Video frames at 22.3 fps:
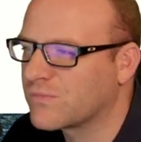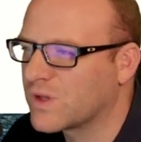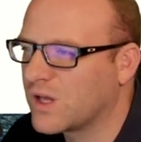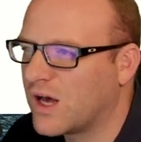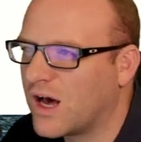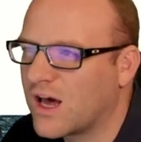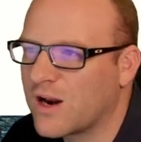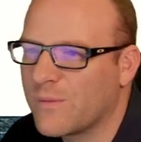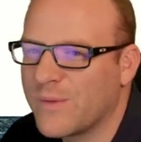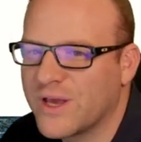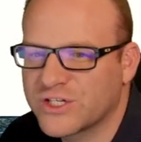
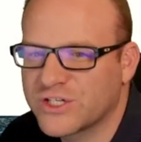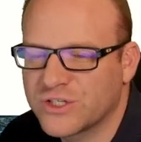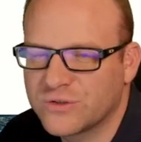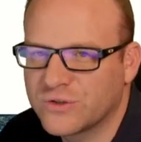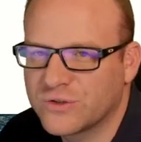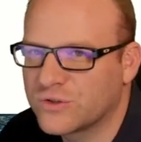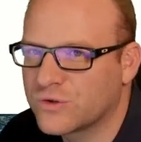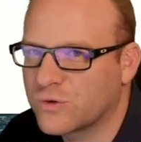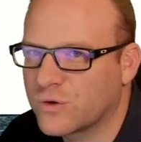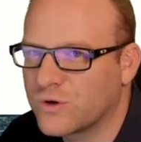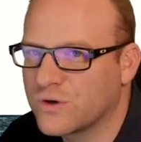automation
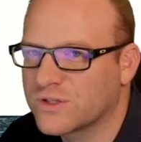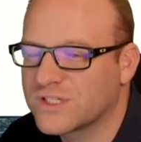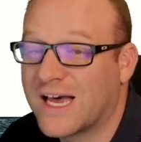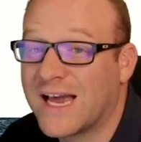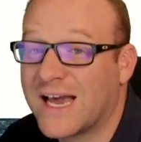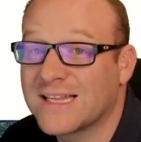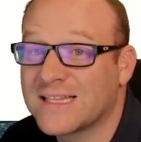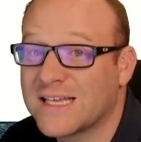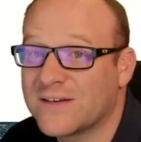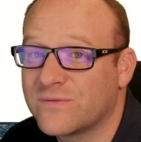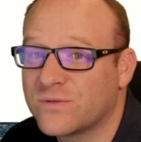tutorials,
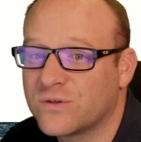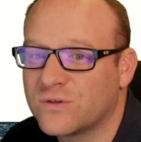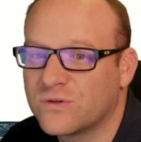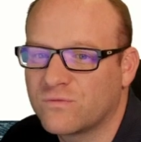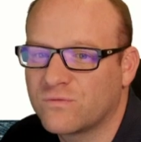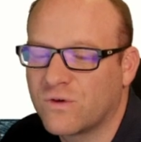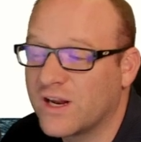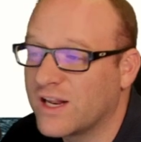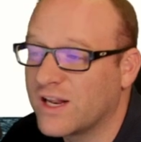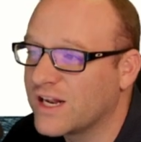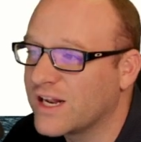high level,
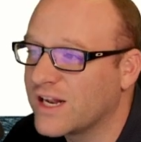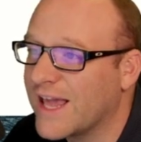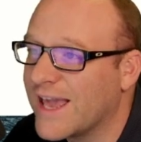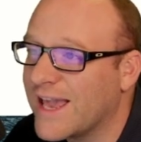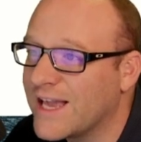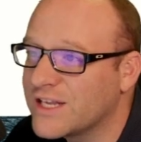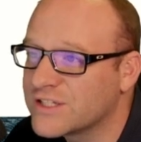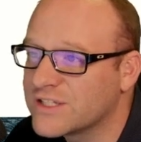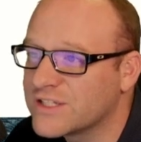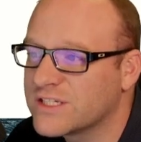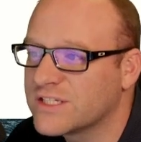running an
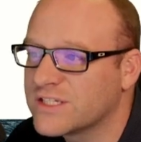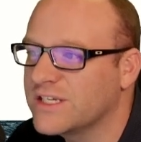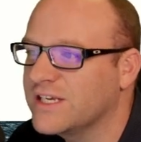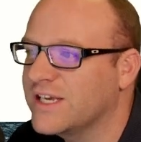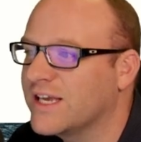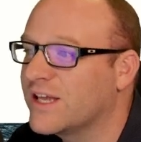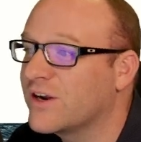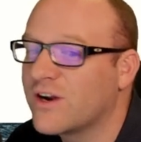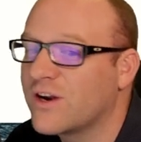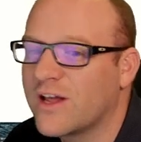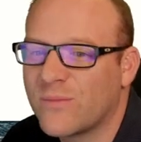agency,
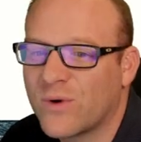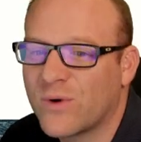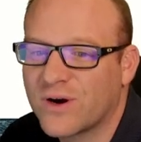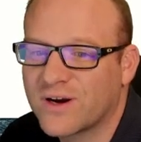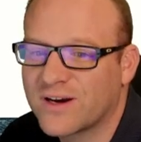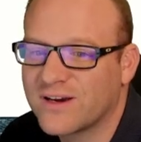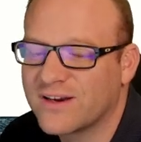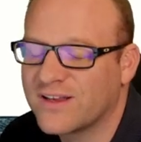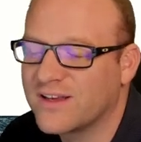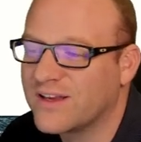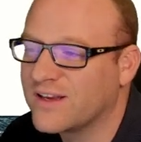internet
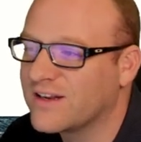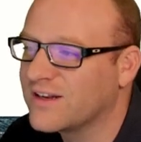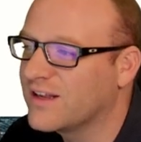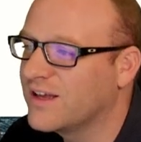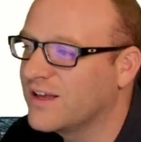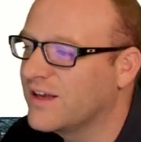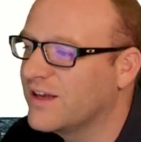marketing.